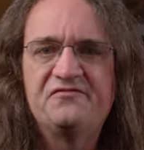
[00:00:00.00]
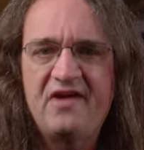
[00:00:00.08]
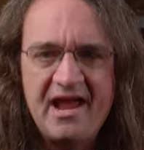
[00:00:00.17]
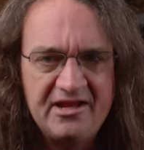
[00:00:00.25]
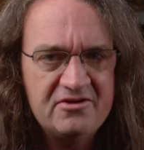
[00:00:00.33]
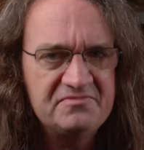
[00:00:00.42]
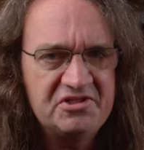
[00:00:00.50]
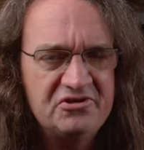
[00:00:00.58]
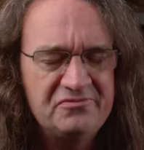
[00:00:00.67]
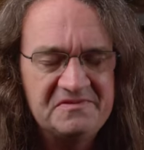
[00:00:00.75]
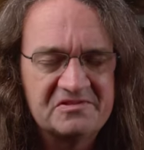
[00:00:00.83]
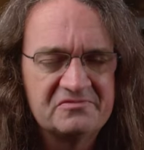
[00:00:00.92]
vacuum
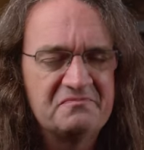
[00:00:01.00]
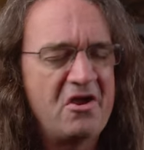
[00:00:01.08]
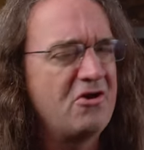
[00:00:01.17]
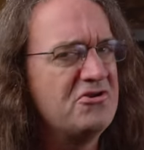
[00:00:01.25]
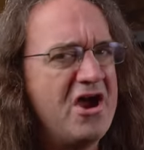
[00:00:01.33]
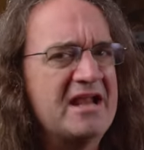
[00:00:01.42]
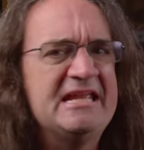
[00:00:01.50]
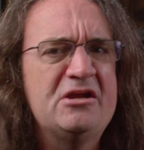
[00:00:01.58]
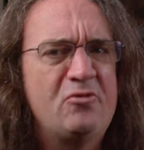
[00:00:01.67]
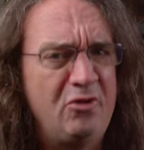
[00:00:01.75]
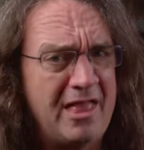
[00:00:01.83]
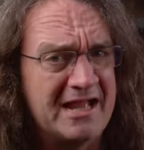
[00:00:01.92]
tubes are not
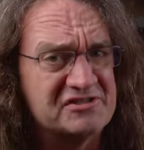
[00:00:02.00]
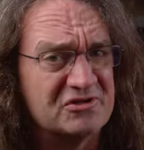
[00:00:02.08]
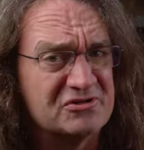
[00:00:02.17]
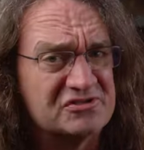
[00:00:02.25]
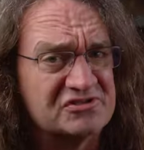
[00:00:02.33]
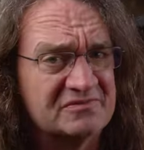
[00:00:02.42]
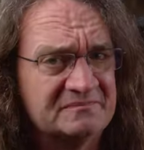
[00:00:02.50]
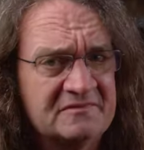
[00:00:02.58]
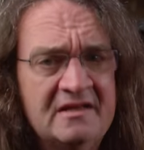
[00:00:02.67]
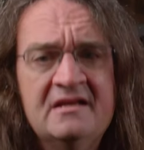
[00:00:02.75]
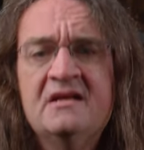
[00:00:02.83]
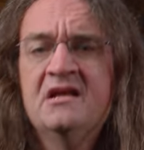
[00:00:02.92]
equalizers.
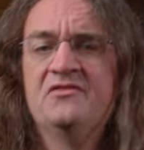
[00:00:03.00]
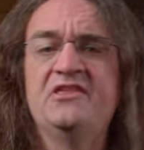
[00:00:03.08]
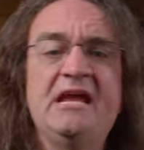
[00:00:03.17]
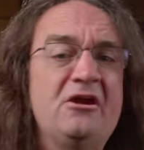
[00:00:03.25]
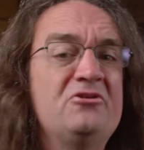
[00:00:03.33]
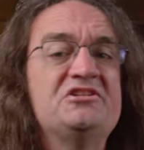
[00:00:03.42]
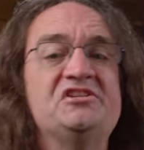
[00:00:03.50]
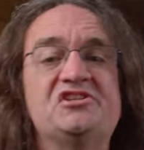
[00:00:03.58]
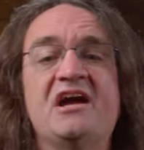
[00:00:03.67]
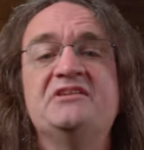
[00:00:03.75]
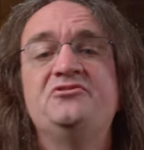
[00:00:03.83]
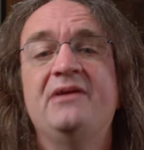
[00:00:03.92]
They are
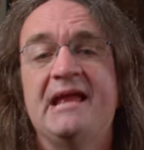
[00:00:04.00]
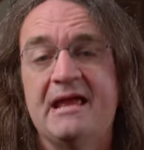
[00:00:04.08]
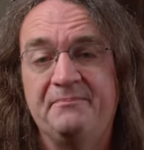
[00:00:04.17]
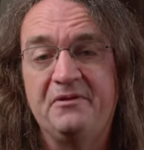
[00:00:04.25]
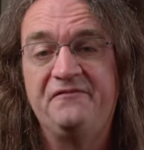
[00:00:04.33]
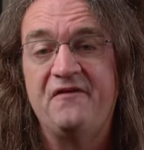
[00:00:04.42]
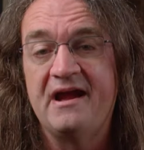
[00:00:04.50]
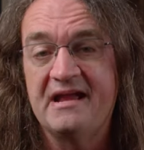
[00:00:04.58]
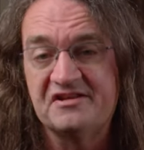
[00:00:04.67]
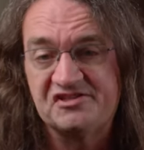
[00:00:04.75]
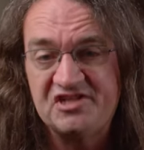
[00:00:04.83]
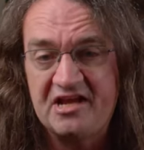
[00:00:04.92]
designed to amplify
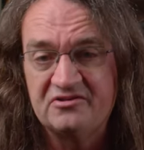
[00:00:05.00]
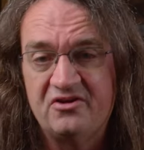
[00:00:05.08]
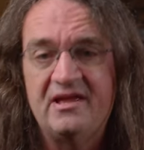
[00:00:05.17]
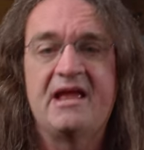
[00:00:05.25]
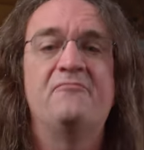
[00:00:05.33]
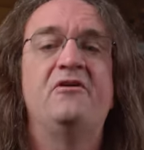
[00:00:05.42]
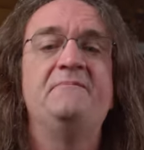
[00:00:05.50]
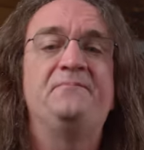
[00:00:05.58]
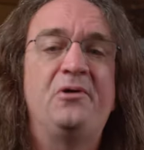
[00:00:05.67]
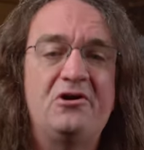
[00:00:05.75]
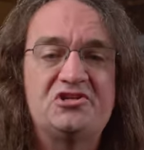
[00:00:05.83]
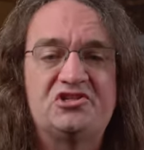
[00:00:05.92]
a signal, and when
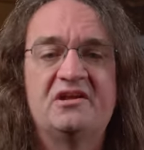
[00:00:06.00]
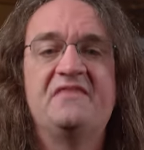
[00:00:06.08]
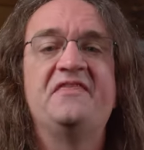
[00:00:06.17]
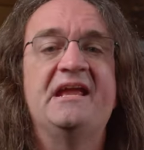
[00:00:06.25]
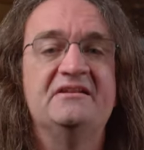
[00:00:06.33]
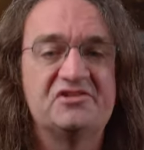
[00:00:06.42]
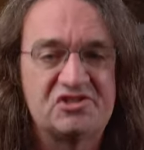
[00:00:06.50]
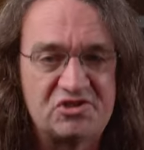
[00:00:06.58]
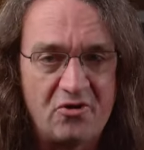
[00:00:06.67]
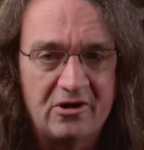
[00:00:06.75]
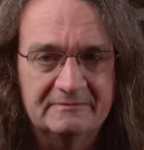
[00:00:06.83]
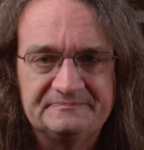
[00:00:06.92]
pushed, they
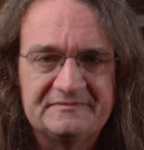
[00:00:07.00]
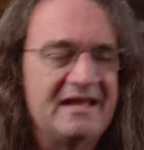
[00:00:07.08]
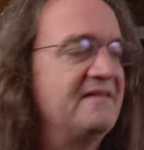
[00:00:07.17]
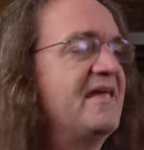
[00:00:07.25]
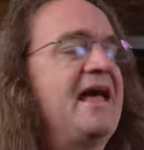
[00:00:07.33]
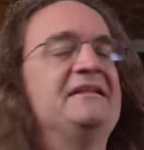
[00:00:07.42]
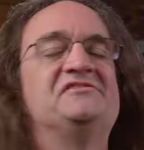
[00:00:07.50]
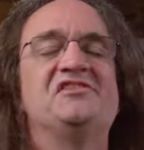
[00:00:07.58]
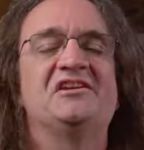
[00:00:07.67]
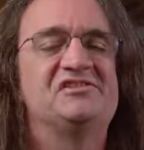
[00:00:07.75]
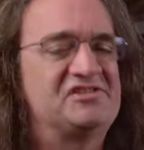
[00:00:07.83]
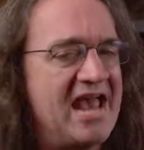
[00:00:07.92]
distort. And that is
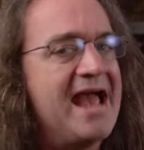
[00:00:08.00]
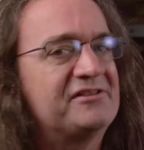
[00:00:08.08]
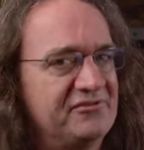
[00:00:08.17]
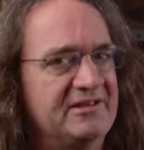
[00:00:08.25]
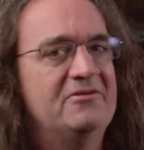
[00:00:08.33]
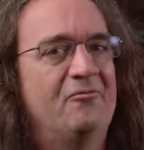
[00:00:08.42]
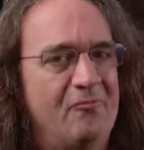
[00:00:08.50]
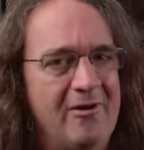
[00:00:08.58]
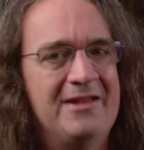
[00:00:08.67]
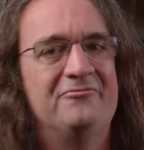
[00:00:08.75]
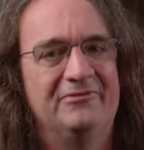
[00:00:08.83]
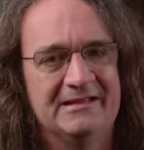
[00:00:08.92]
exactly
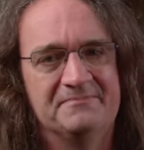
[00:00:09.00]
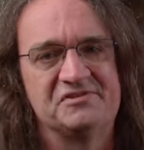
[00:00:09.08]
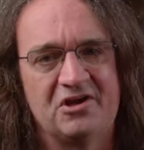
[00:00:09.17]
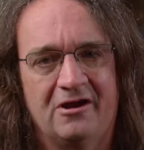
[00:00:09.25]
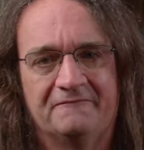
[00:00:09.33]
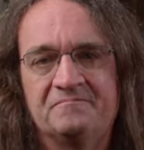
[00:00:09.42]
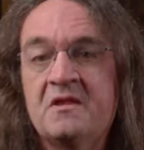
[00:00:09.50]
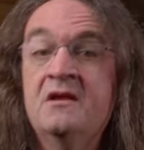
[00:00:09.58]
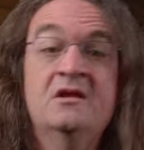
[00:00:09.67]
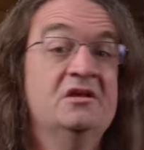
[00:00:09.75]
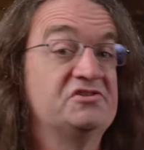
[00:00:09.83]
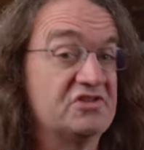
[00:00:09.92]
what we observe.
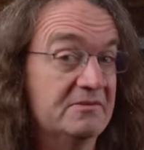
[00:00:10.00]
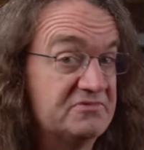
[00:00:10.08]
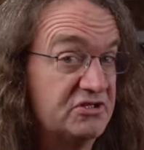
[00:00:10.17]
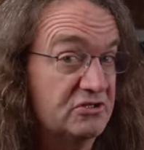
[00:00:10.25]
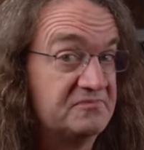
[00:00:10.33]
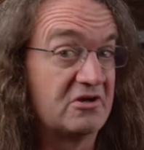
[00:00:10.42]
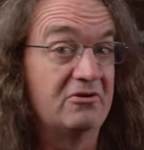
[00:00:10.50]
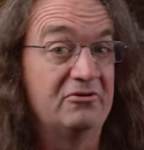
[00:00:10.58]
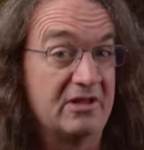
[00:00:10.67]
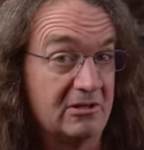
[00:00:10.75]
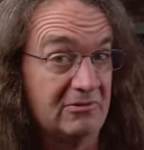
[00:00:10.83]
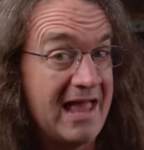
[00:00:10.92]
Some tubes are a
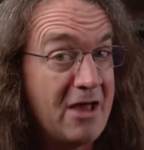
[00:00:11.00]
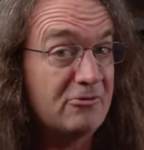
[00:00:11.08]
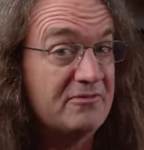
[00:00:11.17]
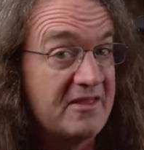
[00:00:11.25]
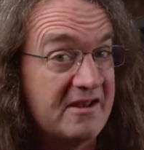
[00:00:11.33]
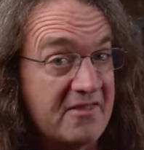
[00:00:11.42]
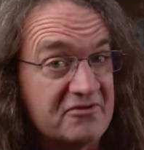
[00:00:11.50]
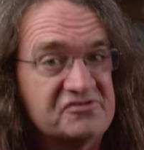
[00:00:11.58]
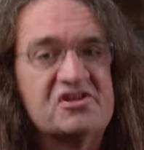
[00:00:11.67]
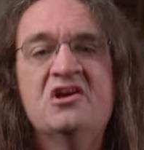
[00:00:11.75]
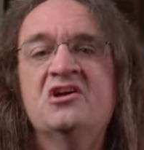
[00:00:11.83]
little louder than others,